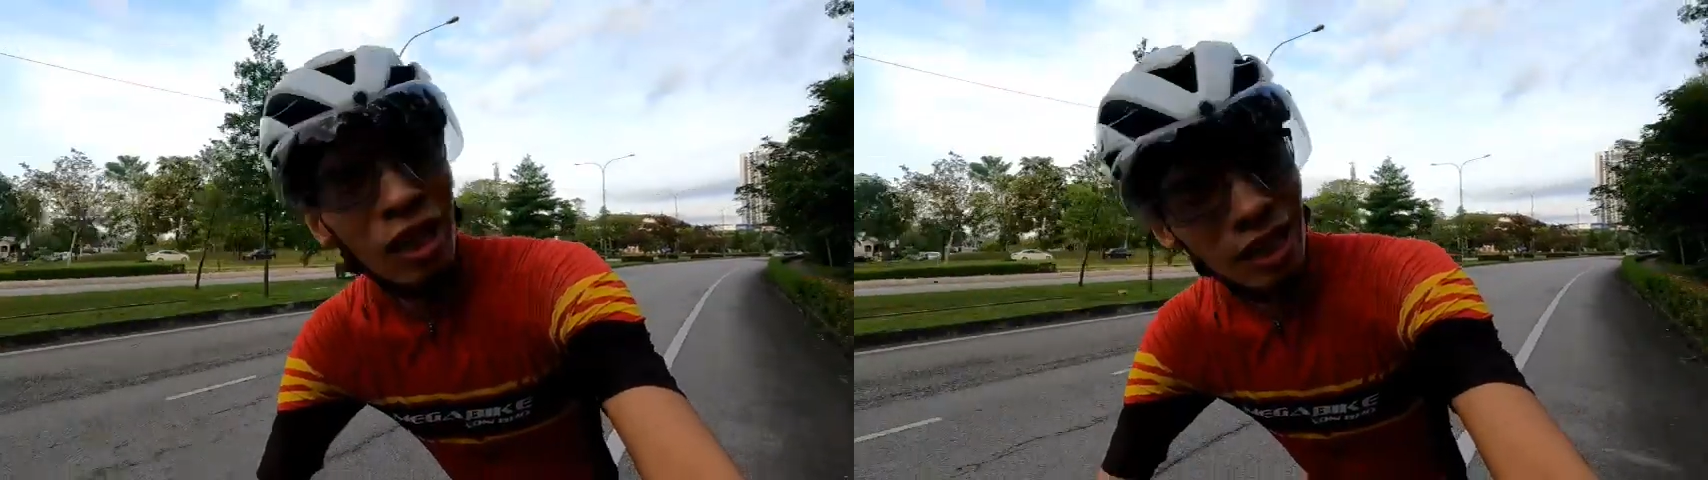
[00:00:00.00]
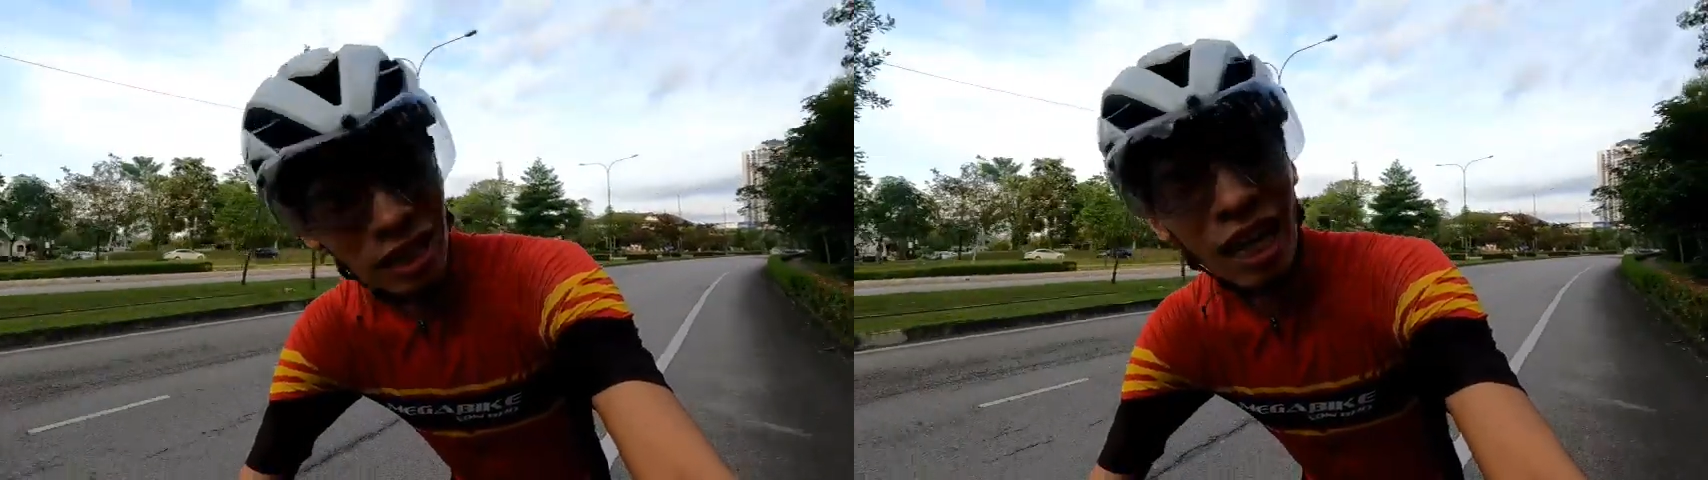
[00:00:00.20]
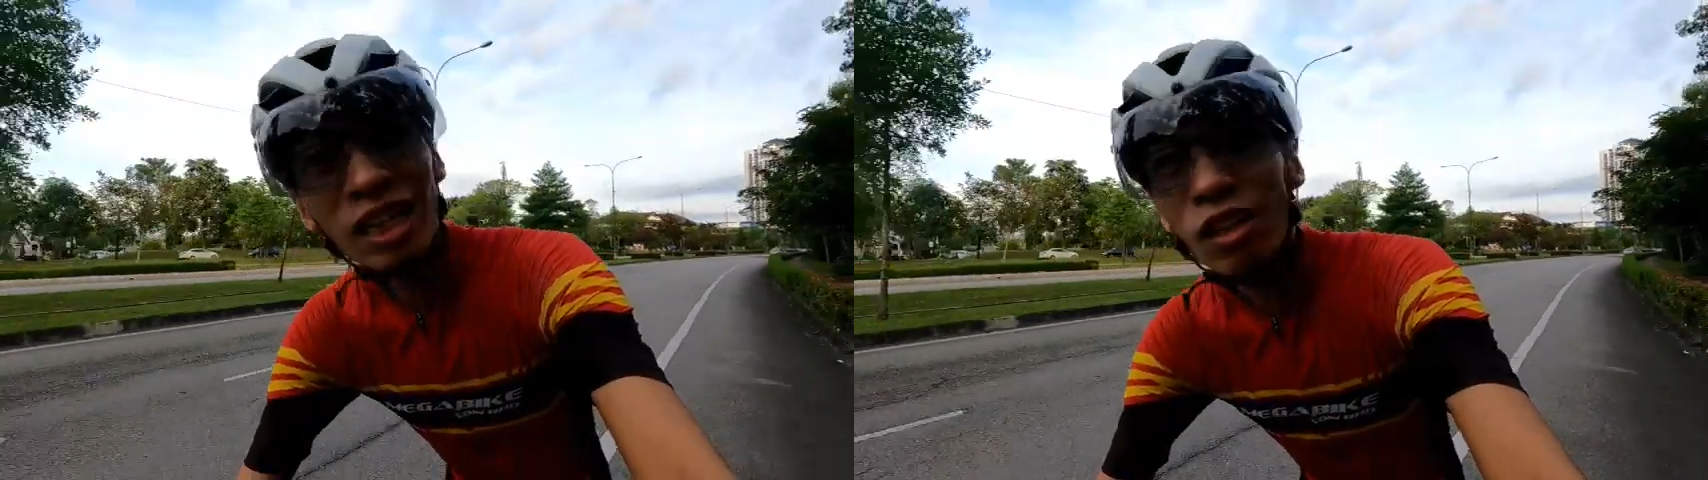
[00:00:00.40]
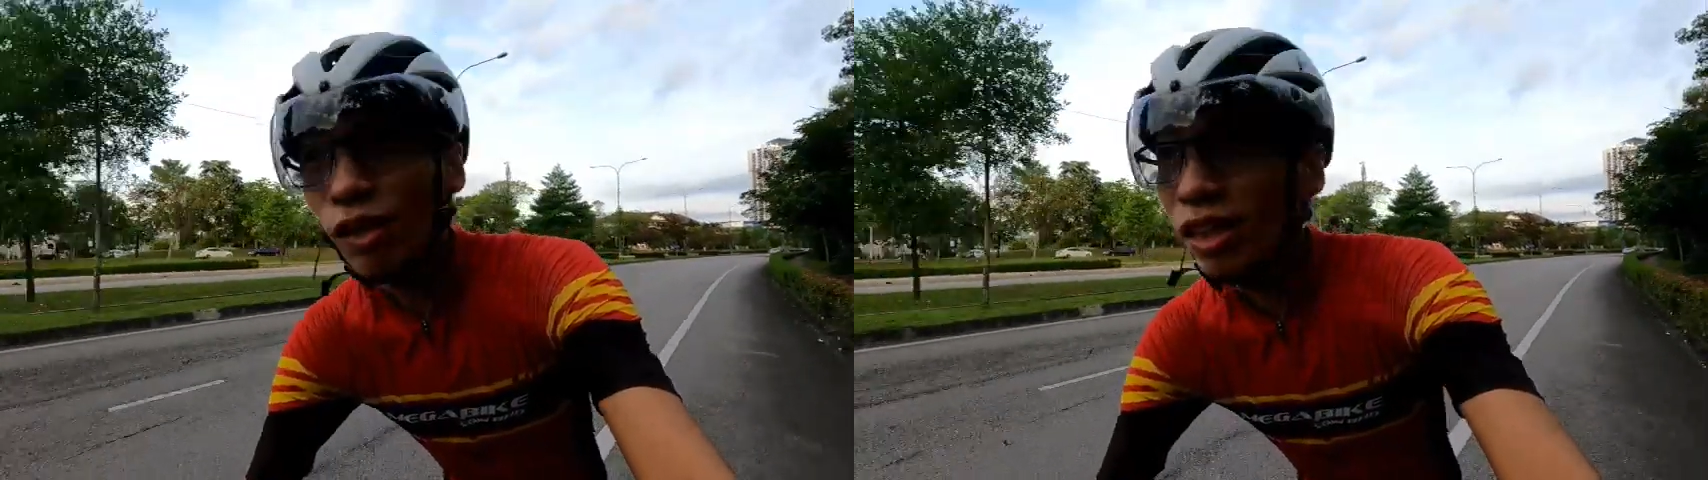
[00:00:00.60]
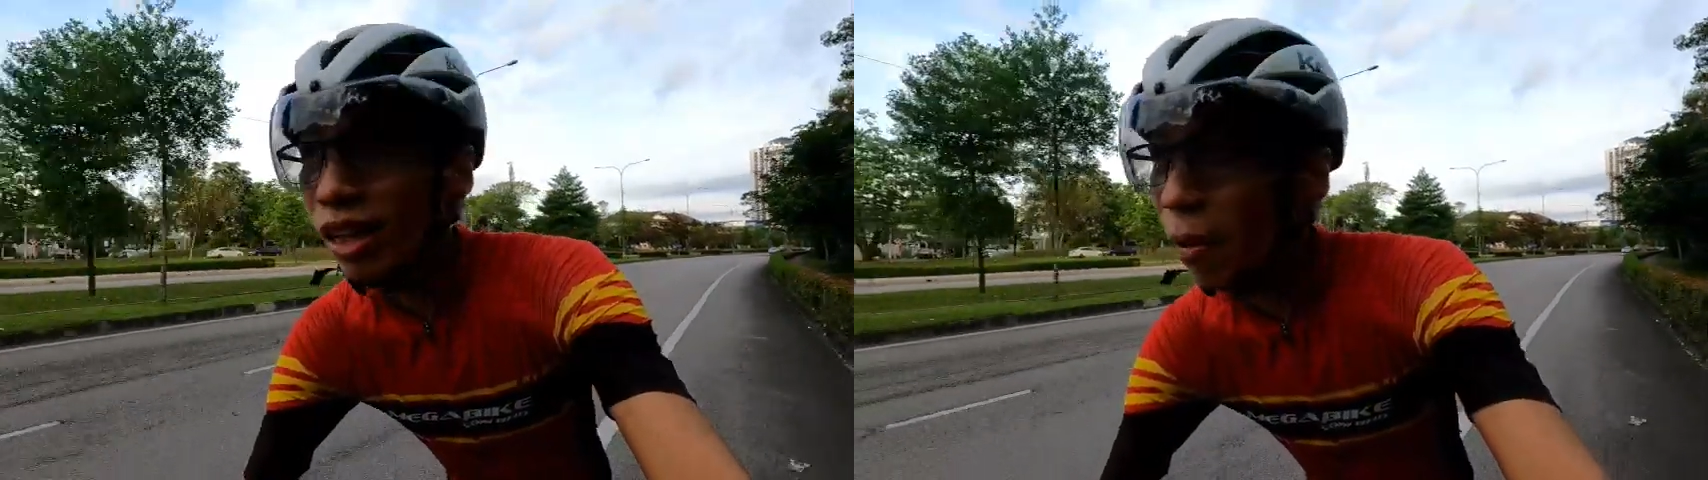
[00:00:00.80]
is kind
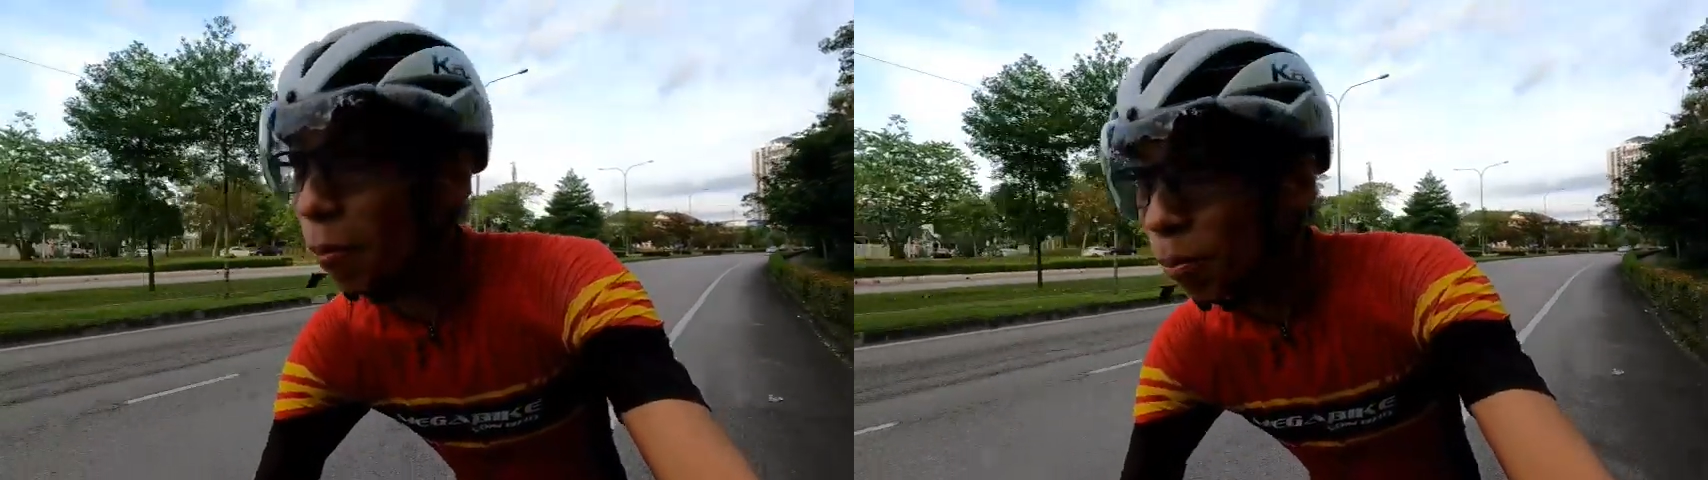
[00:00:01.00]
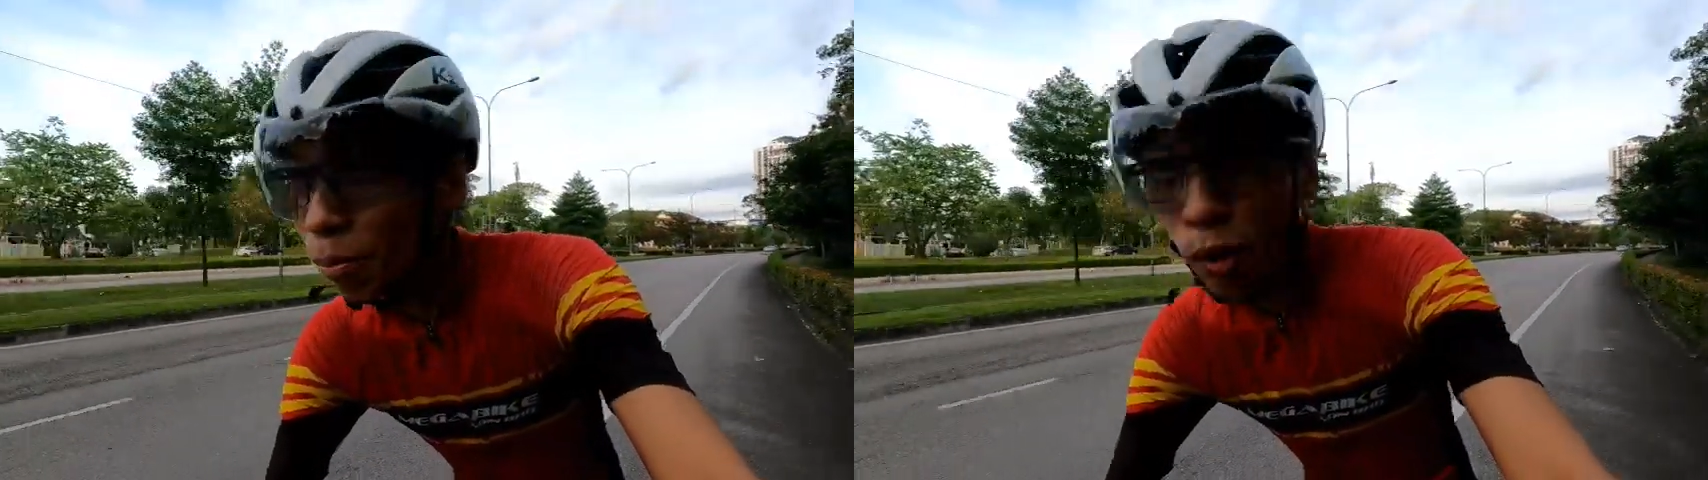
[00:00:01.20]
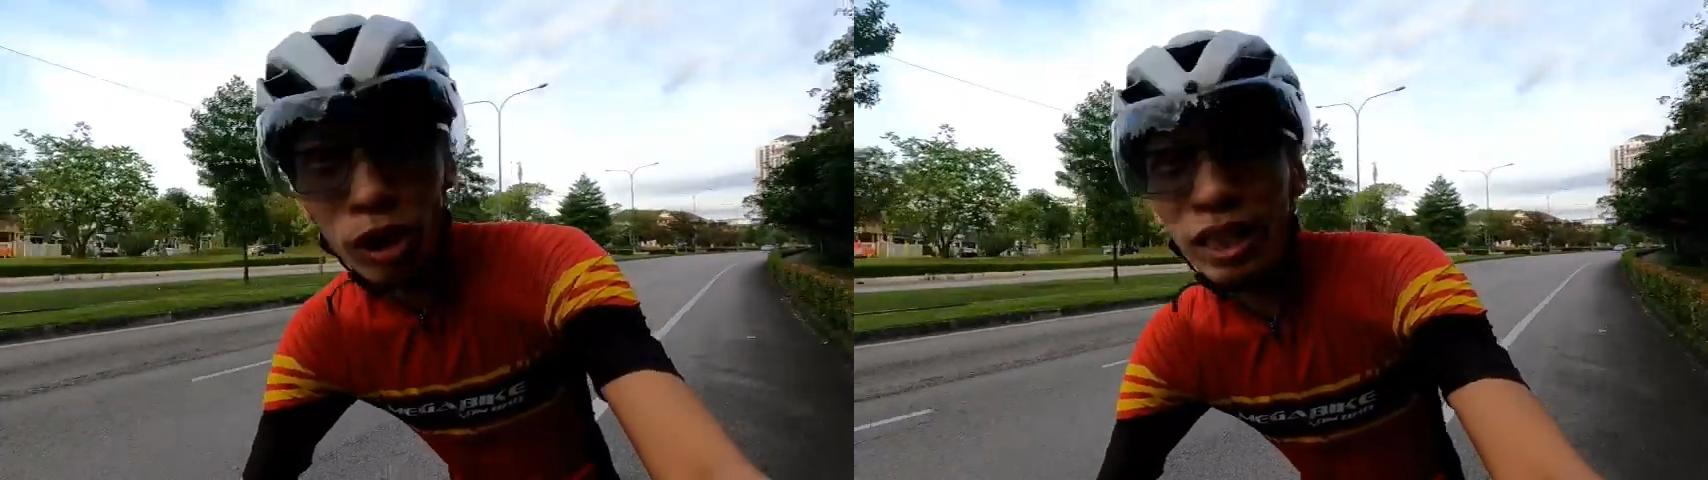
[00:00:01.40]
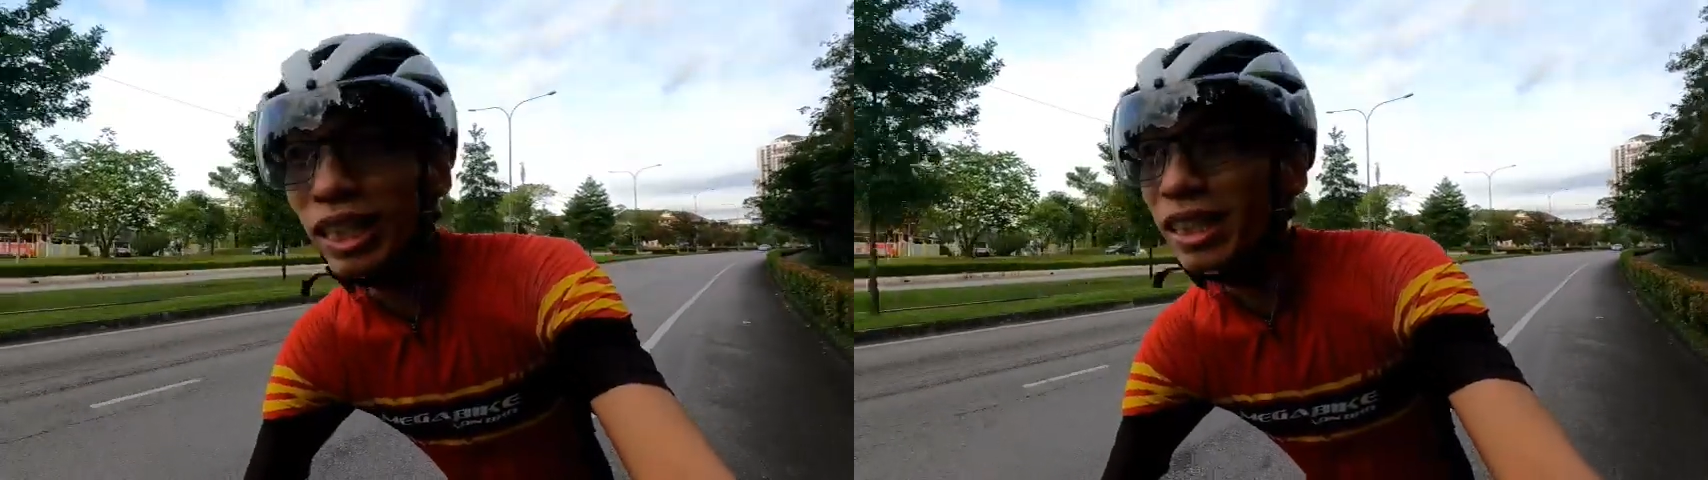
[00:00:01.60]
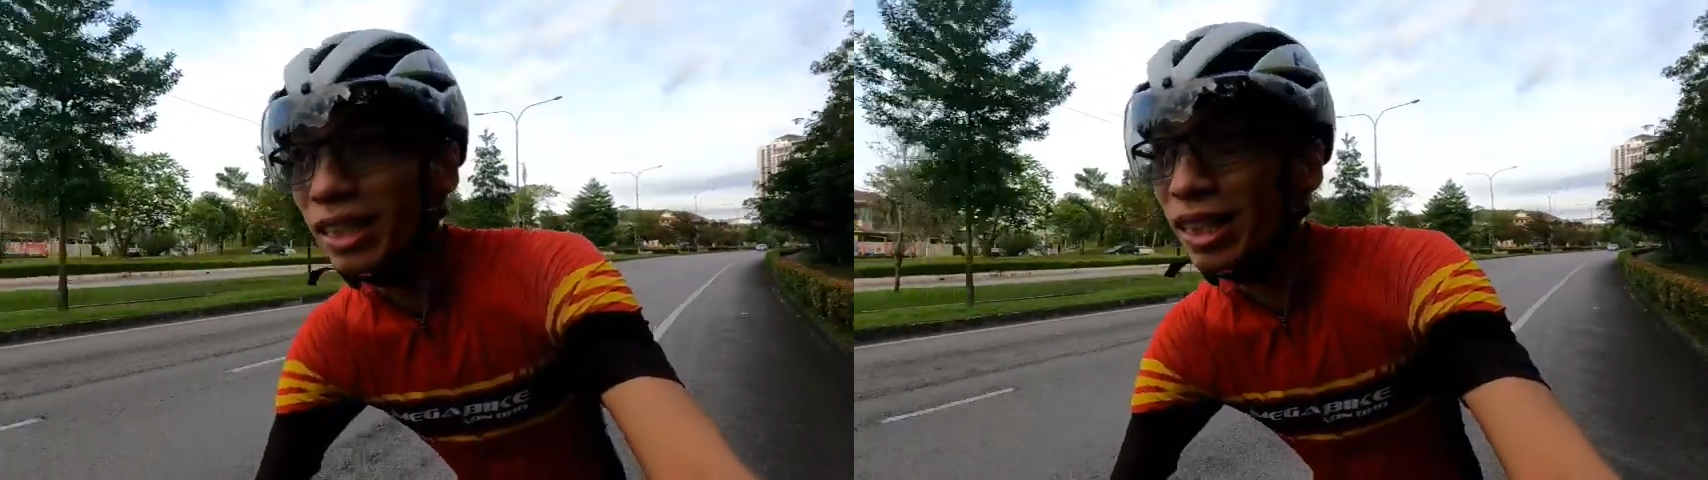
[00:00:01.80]
of an
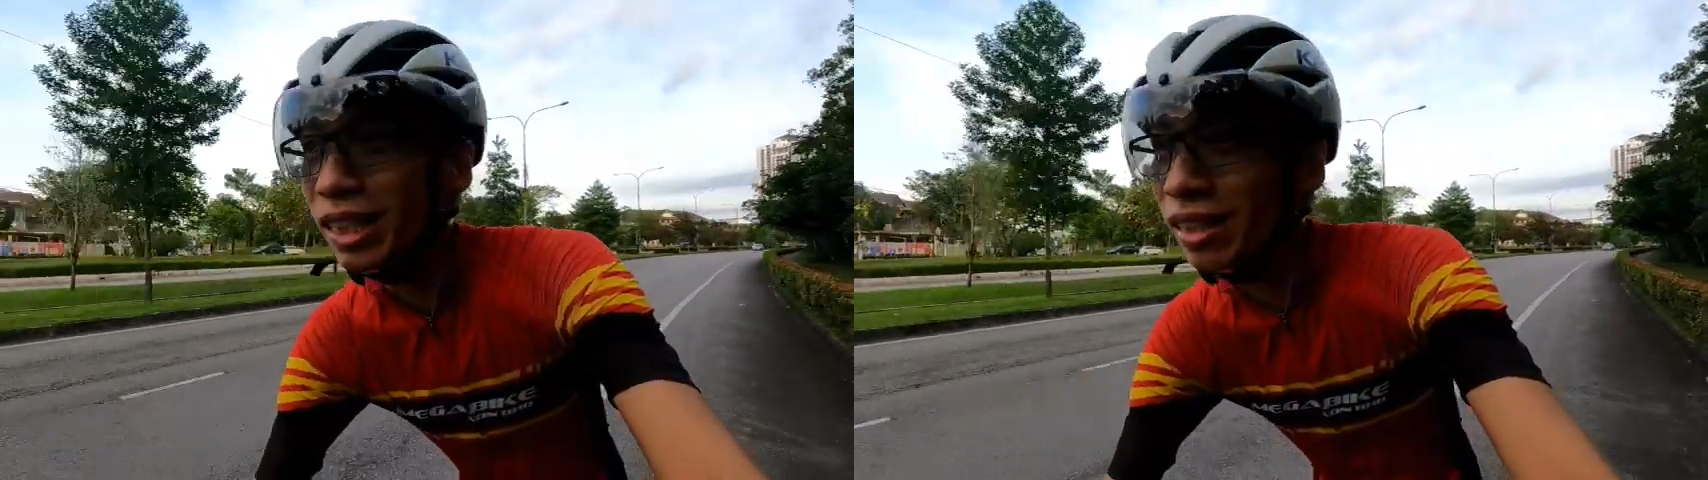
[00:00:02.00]
important...